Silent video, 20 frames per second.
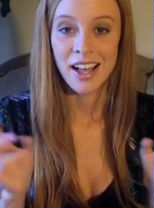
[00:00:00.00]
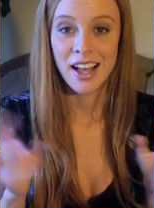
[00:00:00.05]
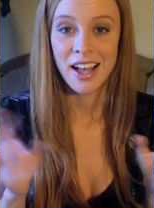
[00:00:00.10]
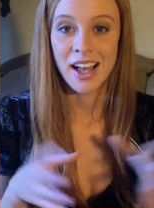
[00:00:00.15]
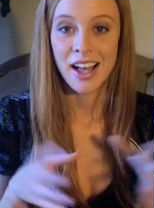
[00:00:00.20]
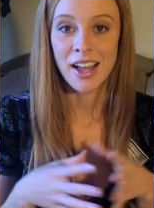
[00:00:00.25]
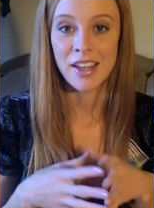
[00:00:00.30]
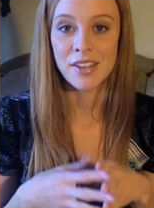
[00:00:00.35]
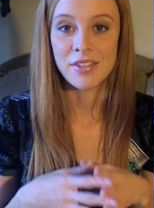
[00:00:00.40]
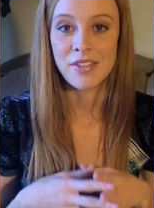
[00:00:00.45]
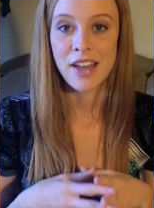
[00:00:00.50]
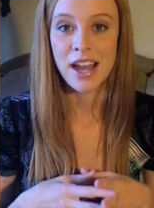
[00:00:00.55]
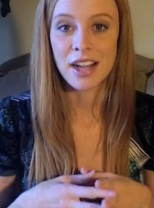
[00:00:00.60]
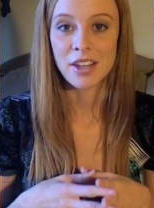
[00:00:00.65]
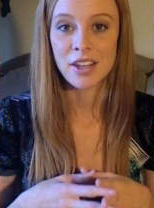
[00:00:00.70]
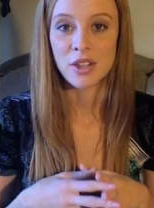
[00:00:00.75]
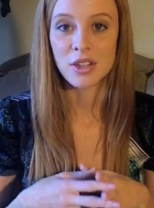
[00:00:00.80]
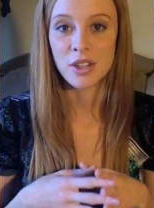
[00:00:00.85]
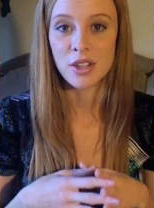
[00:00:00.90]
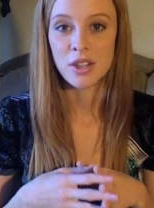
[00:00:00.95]
Uh, in
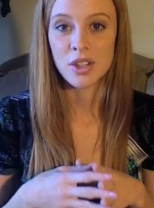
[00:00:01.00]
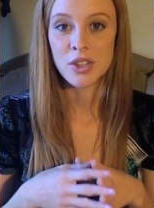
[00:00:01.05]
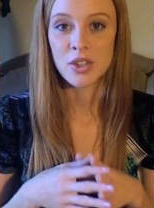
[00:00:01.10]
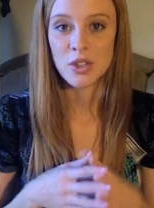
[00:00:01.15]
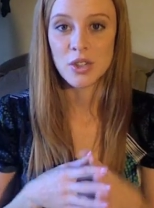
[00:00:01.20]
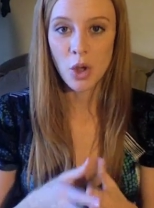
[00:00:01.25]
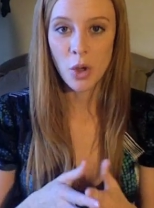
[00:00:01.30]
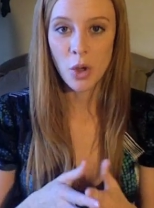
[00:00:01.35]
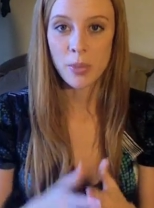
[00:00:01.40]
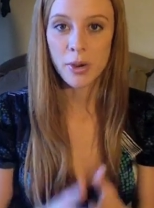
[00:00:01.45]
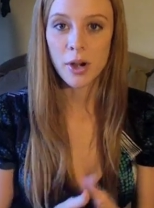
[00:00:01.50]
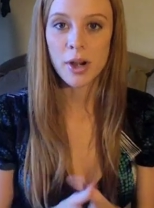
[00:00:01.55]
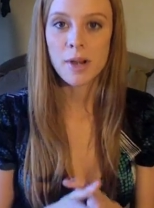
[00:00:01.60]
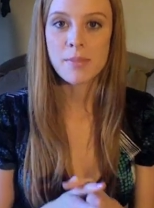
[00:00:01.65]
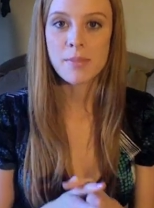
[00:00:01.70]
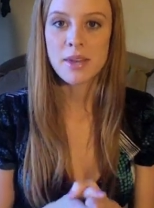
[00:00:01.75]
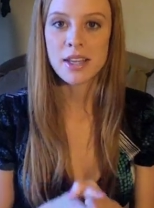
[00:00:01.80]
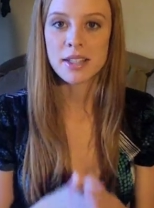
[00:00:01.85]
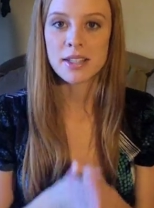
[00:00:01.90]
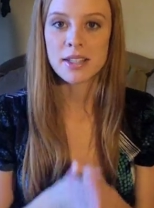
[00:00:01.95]
fact, the, the sole
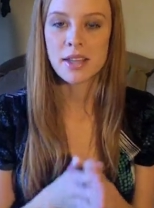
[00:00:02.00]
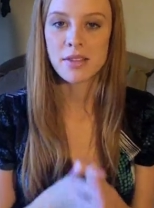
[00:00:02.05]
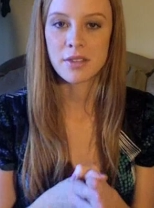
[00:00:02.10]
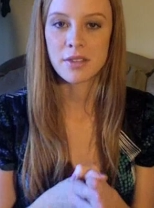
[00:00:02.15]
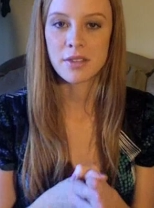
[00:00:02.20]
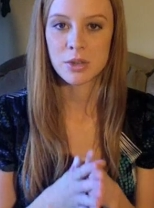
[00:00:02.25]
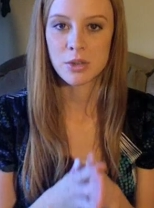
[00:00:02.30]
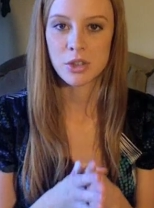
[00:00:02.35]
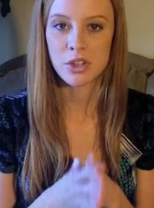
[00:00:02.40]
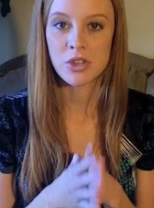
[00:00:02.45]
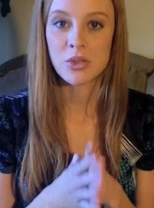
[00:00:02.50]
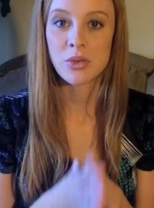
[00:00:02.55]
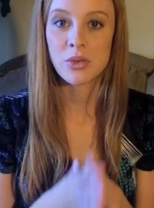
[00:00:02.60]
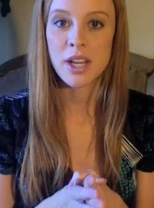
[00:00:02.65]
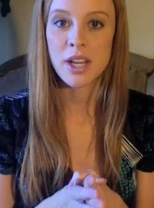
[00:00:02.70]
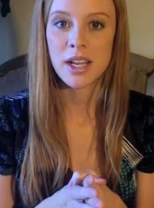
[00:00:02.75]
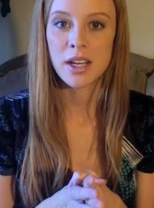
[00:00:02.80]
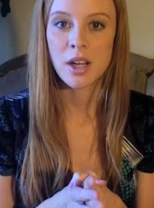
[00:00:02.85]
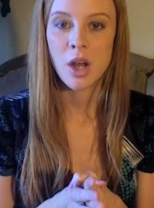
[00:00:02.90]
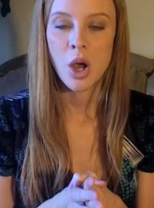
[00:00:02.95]
purpose of this
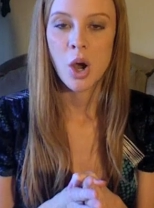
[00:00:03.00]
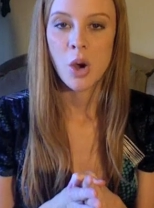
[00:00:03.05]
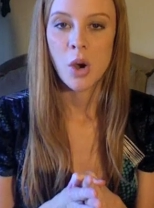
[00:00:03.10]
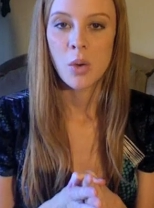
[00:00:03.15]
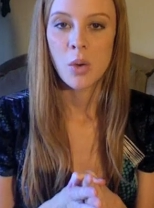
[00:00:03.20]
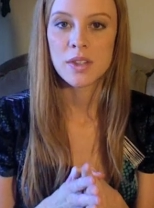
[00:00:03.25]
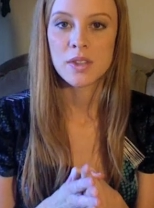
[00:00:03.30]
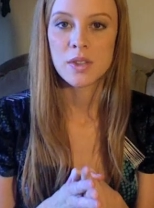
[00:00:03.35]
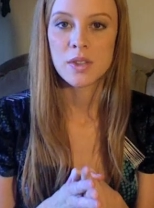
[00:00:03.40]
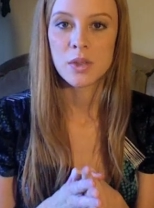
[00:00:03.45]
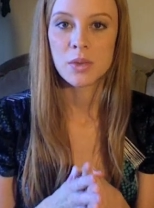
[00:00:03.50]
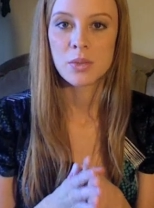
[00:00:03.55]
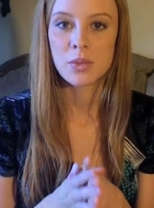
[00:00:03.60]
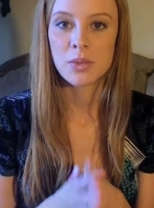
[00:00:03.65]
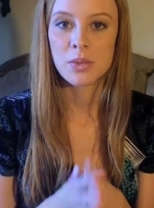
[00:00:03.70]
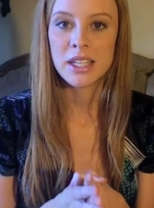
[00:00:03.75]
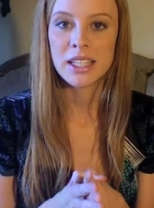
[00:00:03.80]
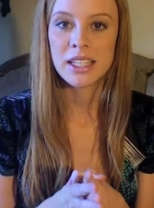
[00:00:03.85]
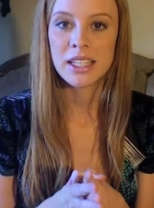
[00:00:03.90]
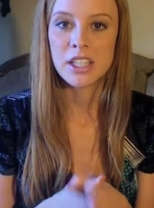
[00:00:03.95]
retreat was to
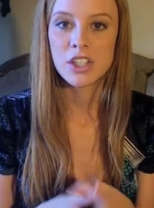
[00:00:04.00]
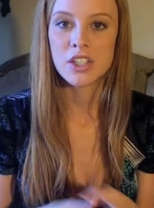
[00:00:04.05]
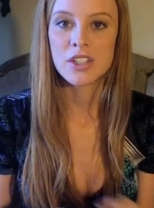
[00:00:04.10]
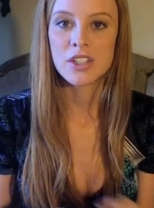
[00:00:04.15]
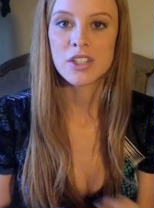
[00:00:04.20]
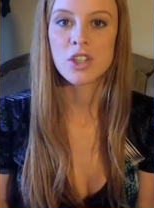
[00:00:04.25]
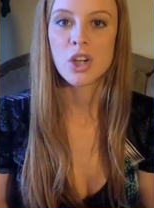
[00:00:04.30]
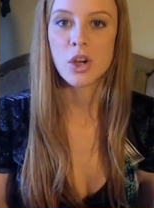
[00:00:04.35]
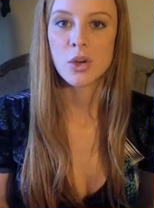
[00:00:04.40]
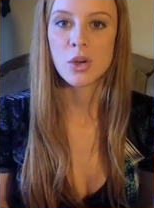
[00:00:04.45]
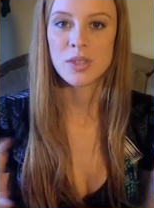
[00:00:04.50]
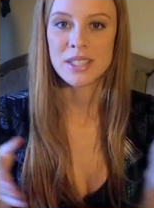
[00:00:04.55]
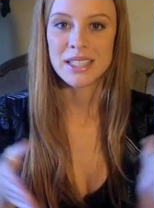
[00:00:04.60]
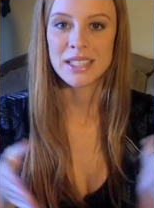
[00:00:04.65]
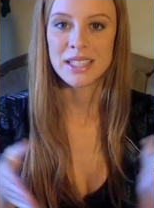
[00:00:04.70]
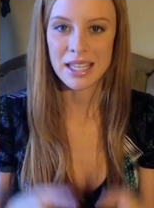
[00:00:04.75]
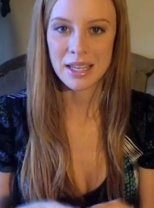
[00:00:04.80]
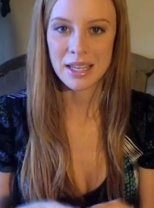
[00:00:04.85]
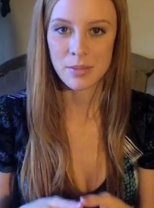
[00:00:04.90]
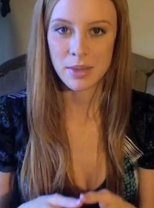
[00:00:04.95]
really just go
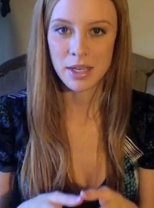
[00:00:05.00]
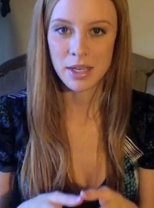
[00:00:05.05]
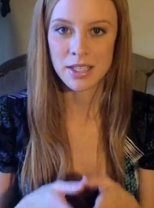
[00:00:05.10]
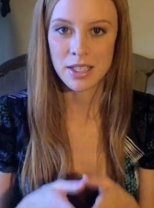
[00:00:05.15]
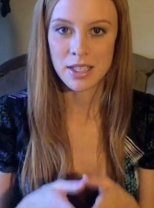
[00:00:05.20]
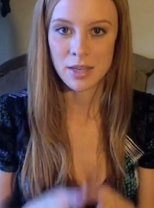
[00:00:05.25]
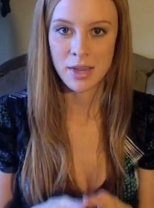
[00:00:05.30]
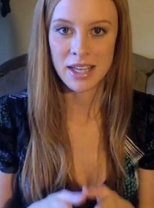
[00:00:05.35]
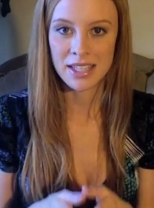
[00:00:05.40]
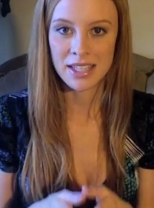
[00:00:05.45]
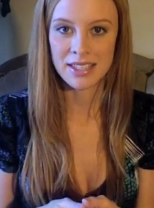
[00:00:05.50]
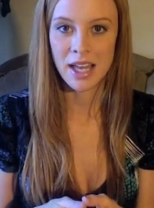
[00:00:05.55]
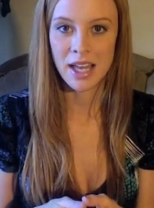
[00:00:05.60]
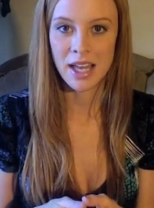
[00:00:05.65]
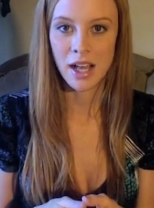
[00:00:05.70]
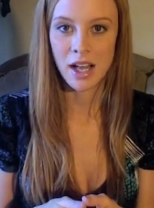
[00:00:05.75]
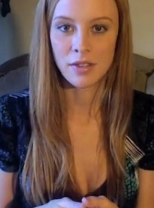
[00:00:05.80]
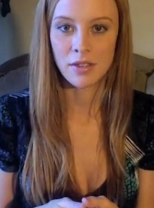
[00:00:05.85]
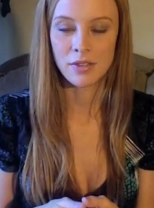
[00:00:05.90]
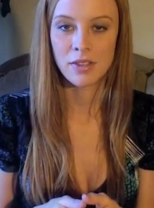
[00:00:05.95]
deep into
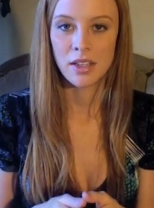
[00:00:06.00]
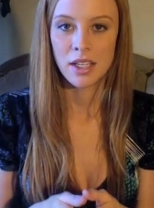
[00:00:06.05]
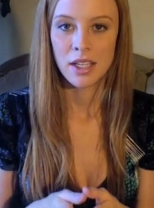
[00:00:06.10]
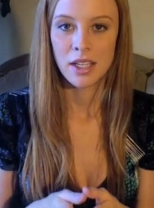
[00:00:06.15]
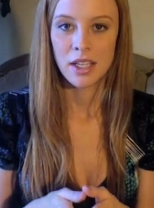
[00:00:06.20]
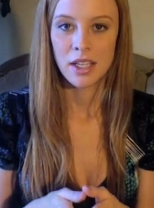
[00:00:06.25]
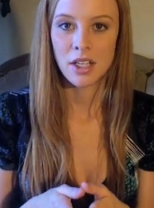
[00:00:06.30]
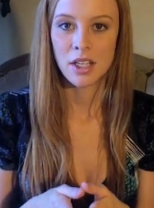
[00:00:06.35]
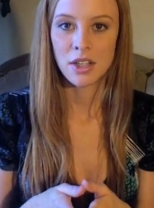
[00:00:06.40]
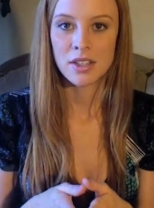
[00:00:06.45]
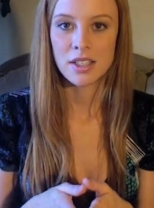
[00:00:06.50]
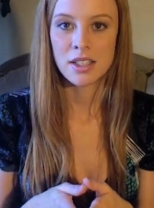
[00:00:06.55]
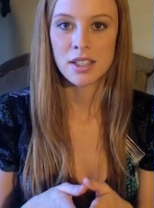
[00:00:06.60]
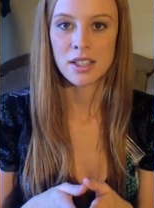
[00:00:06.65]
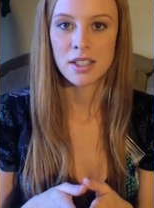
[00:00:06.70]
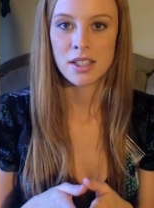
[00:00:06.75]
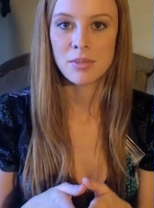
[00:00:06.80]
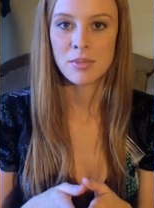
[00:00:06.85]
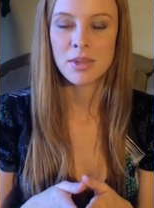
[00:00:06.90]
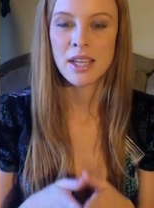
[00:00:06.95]
myself, you know, to,
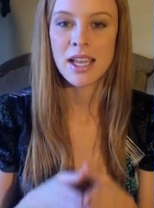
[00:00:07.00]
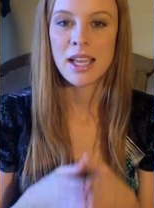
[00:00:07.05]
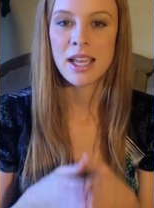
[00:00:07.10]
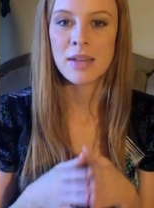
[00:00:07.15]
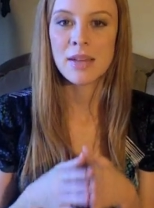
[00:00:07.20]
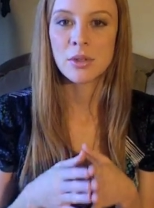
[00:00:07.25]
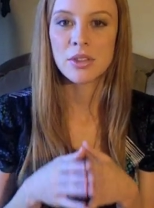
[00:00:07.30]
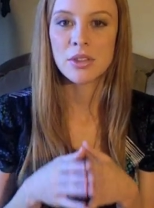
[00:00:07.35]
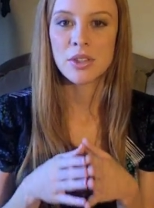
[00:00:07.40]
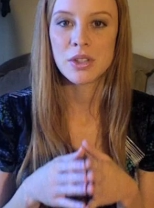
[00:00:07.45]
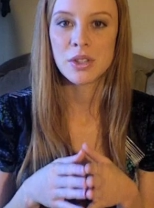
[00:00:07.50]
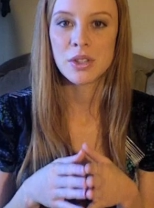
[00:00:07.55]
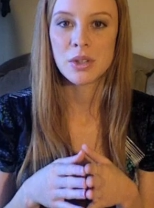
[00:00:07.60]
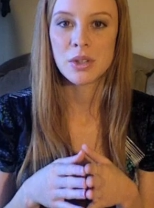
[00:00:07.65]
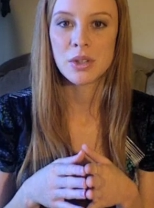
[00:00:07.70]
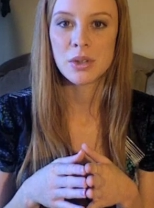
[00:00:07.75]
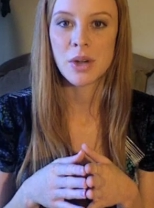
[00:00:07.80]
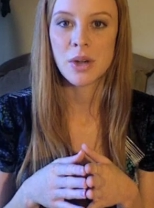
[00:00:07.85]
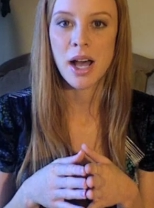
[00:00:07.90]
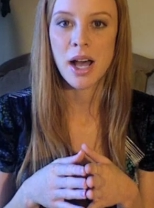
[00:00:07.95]
to be able
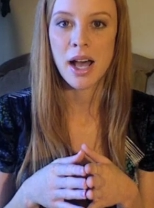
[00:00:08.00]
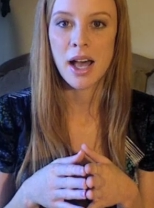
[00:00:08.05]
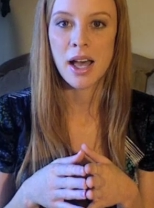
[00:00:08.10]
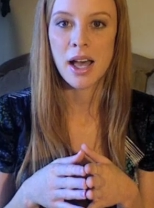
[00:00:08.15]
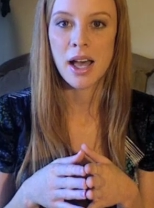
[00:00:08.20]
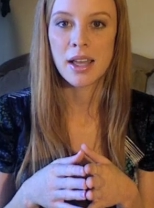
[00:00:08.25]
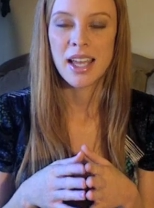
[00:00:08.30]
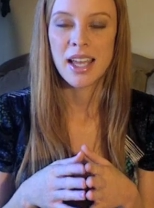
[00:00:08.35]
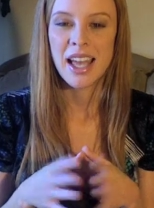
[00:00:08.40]
to uh,